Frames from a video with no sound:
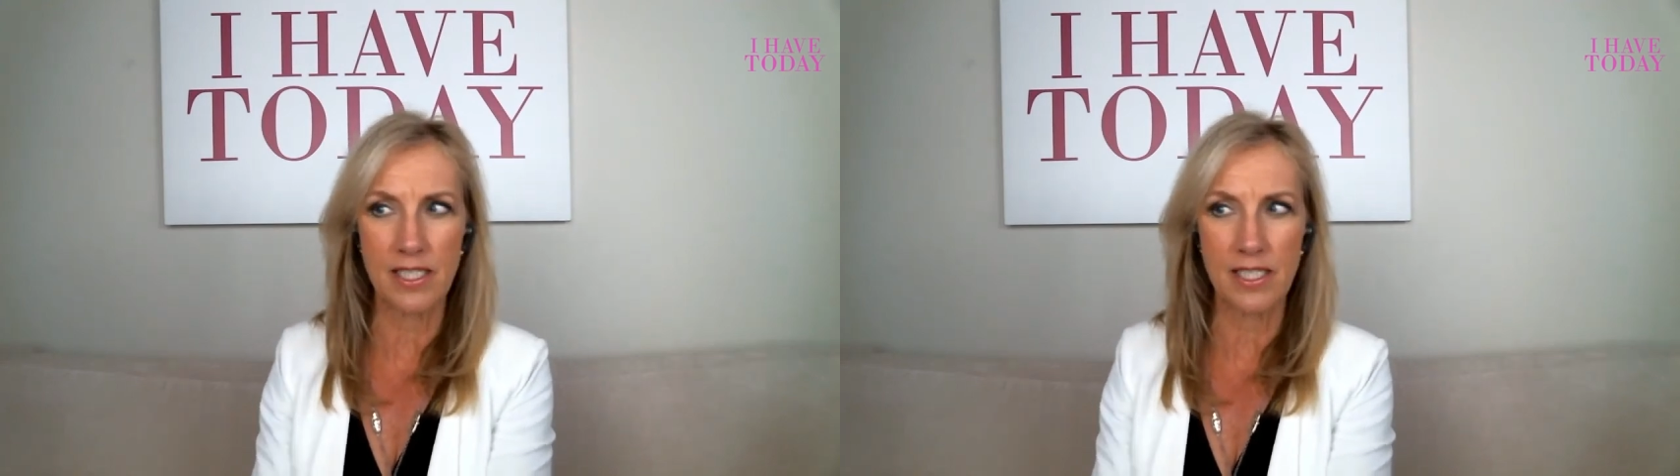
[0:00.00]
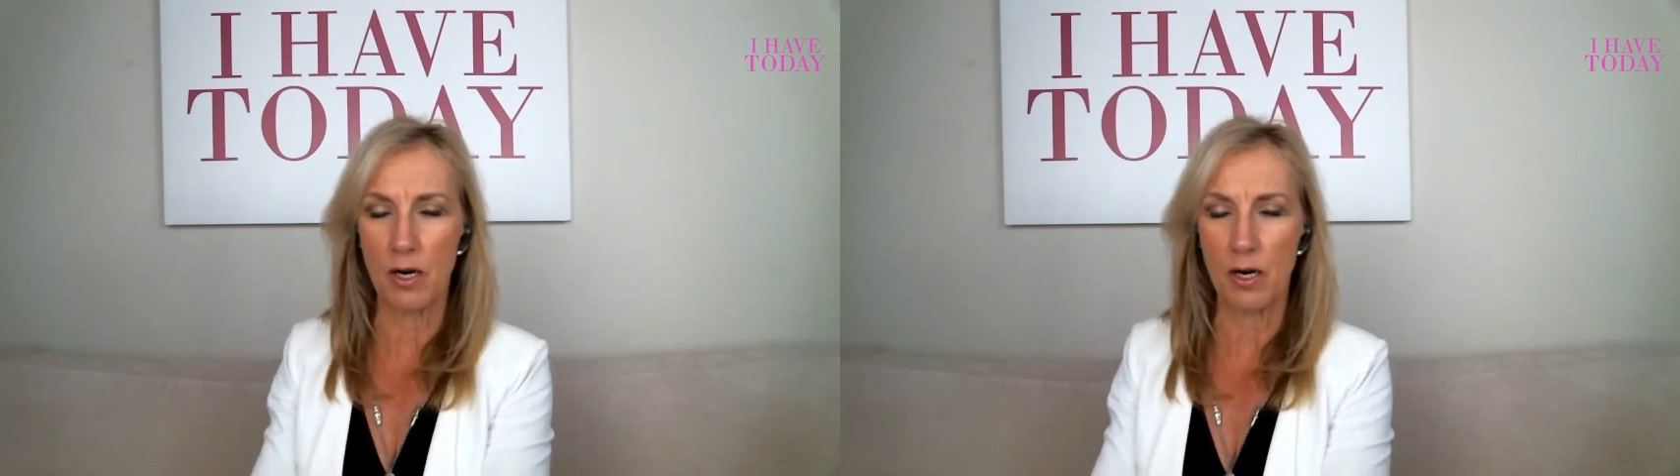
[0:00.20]

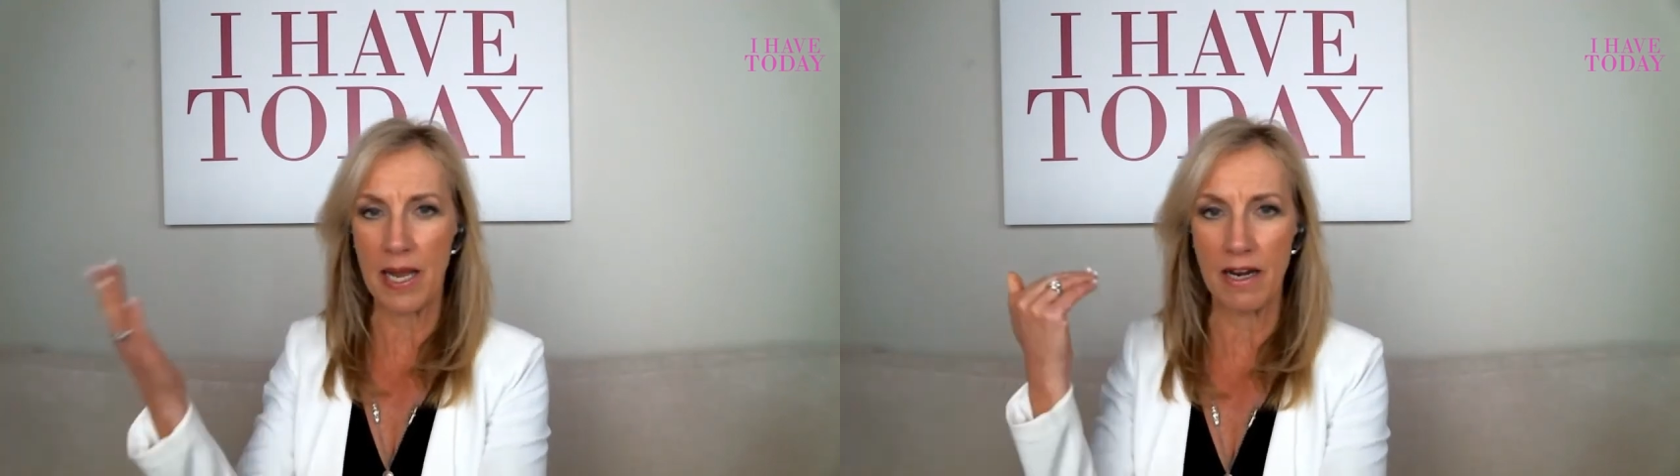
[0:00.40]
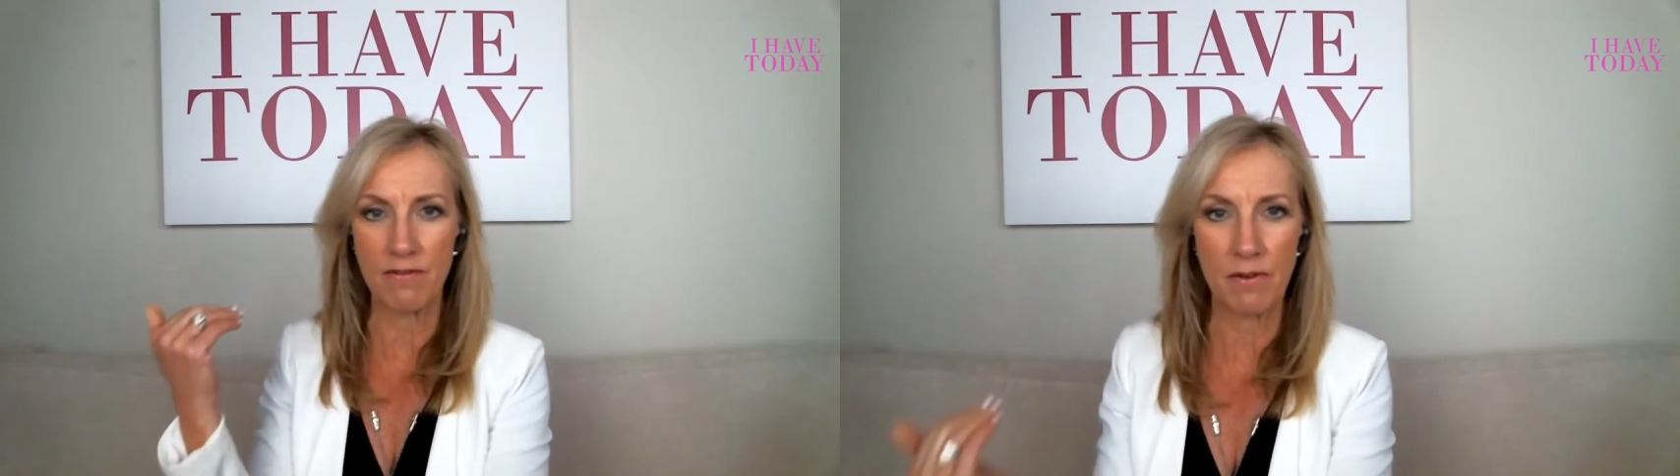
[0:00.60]
you know,
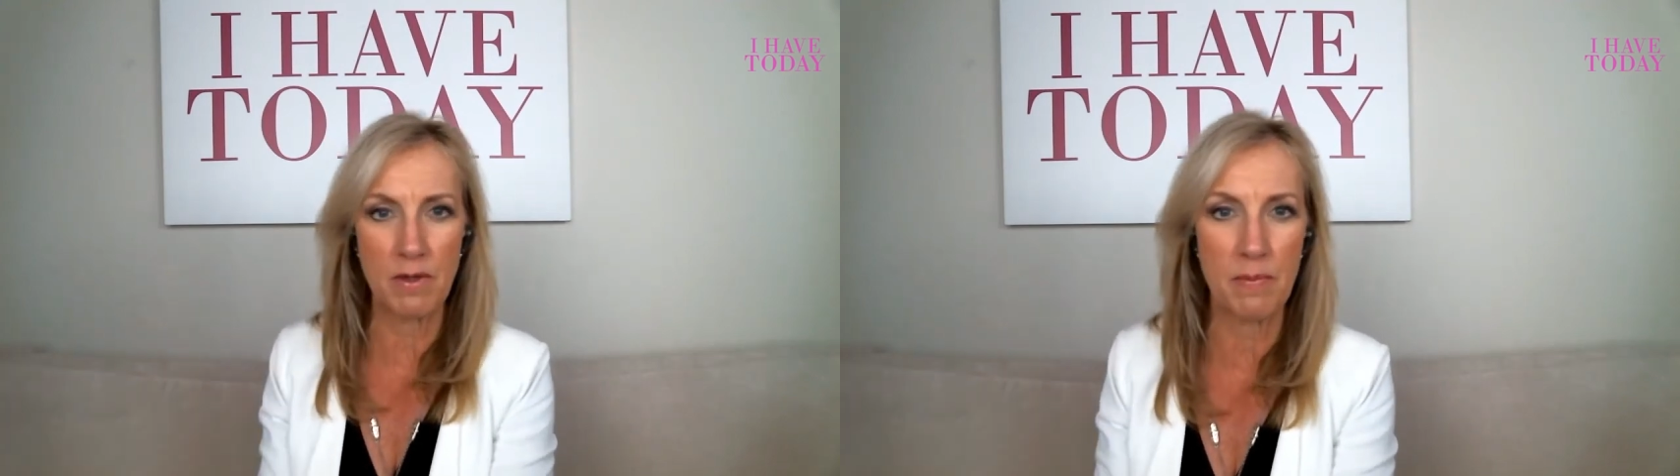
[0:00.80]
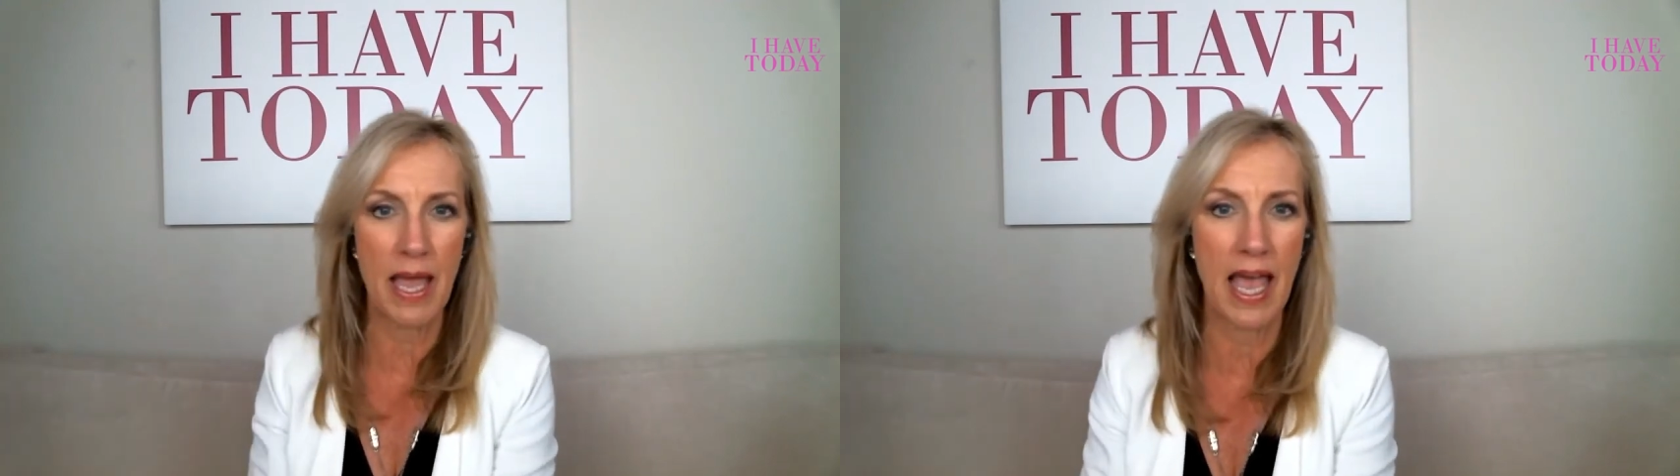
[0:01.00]
pain from the
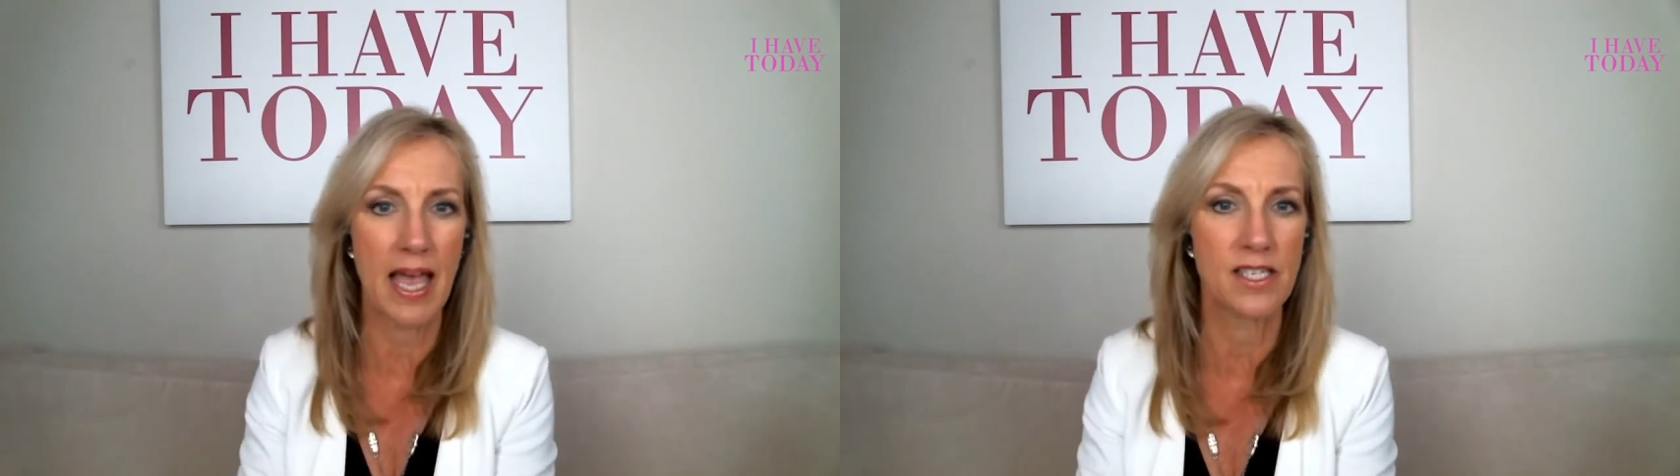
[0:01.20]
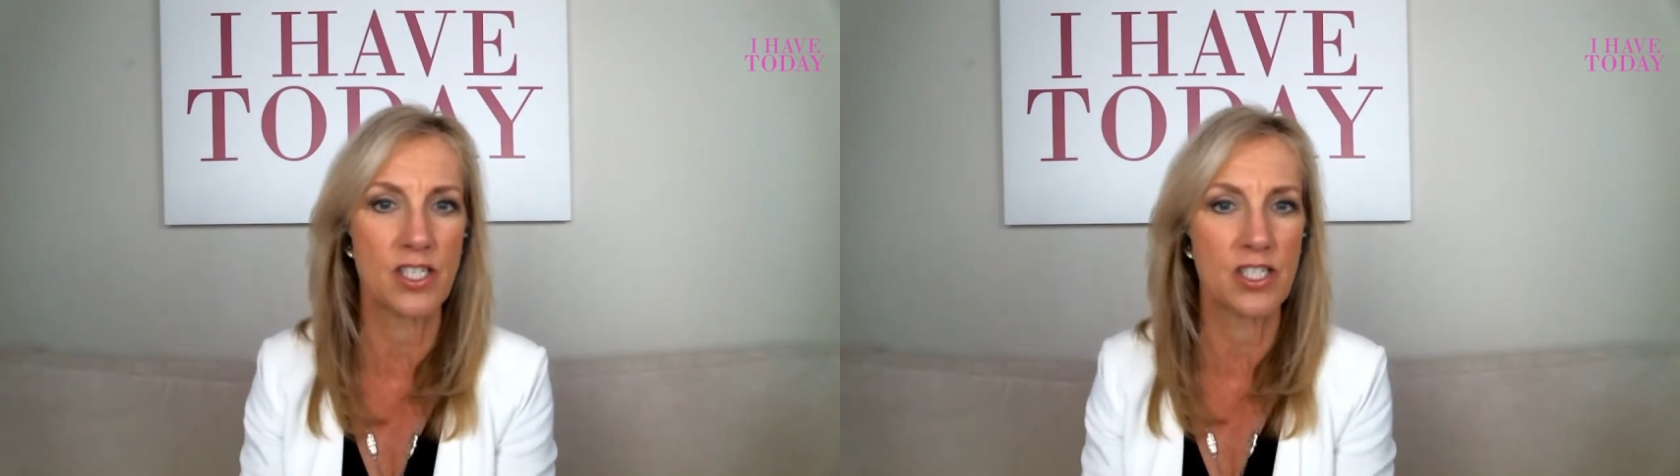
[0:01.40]
past,